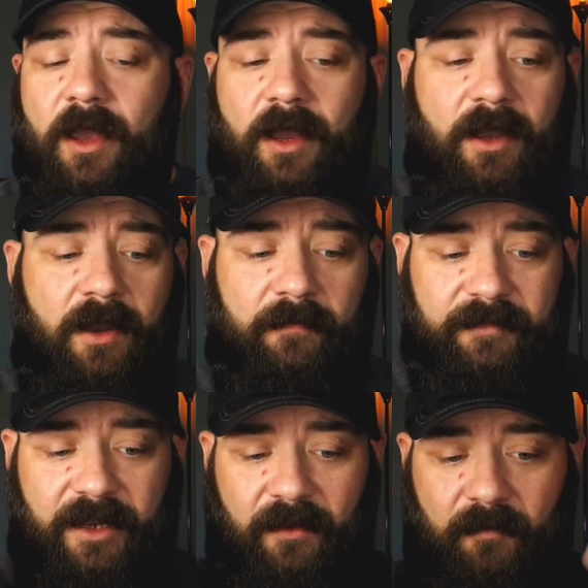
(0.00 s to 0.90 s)

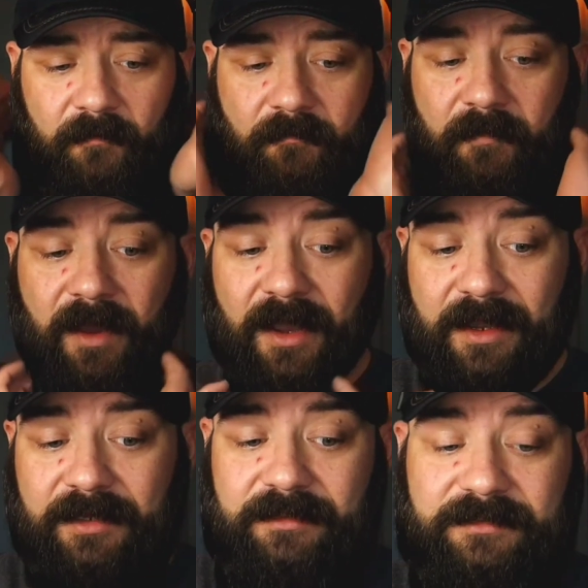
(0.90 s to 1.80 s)
Now,
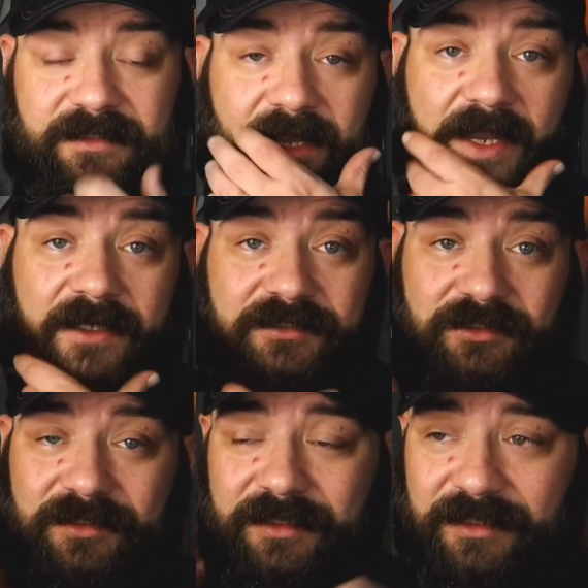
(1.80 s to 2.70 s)
mine is
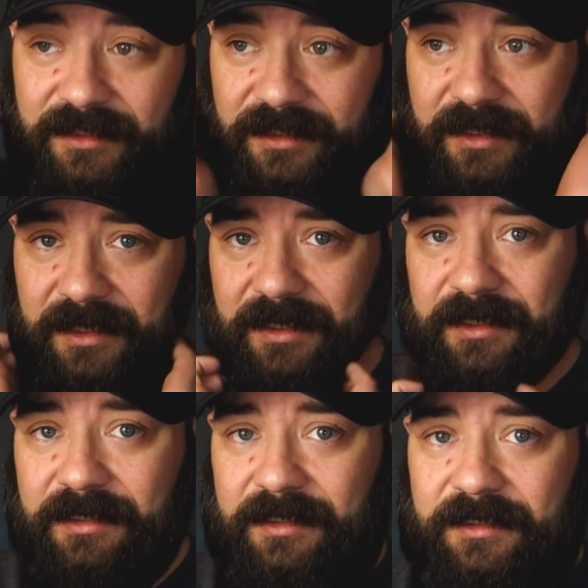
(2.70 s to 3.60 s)
actually
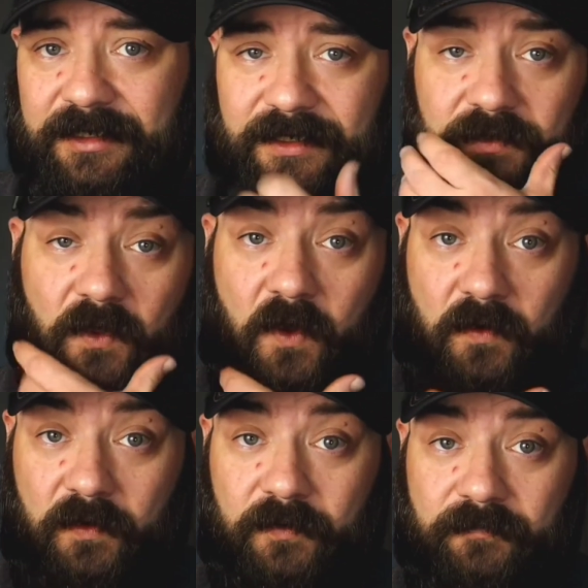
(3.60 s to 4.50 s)
getting
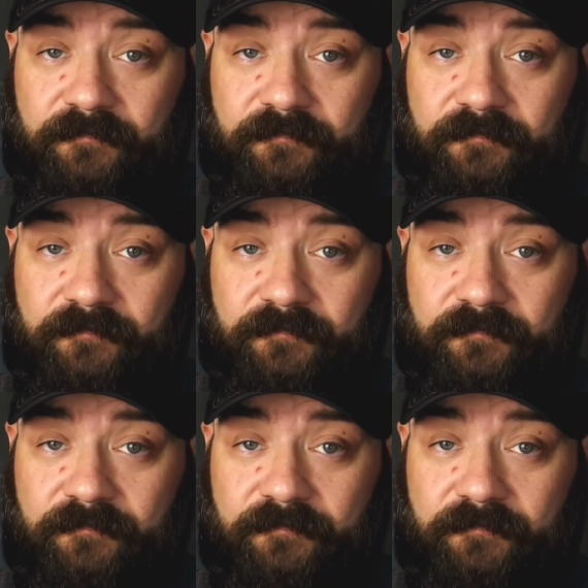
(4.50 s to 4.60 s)
longer.